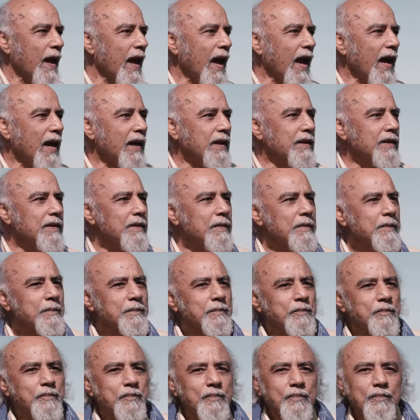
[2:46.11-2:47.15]
And
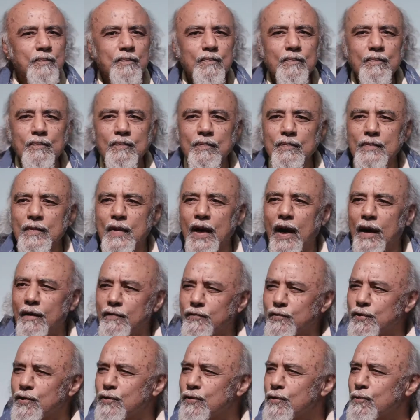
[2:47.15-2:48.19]

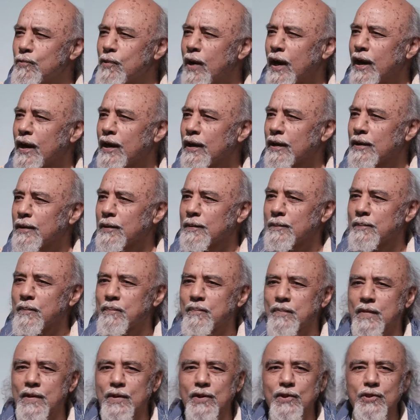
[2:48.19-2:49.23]
after a while,
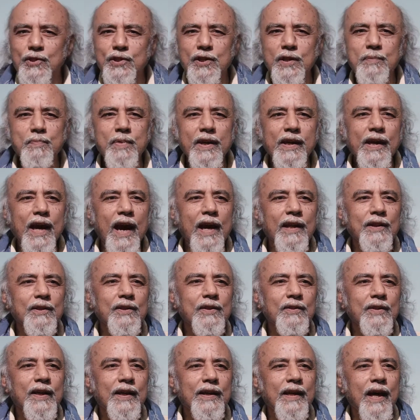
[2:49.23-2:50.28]
she began
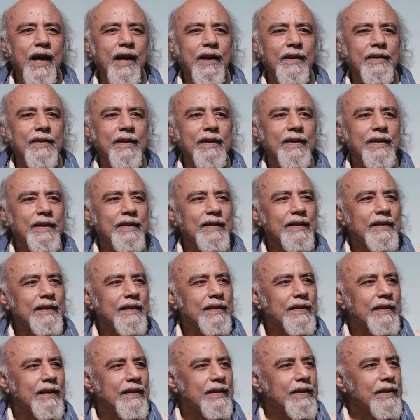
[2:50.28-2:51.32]
to get
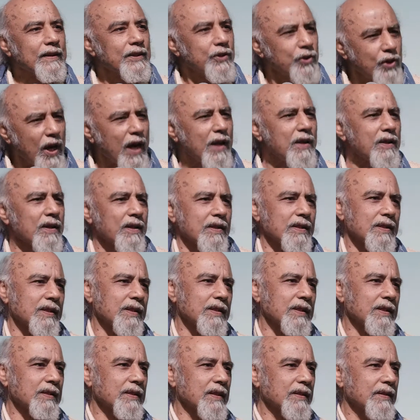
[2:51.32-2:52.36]
jealous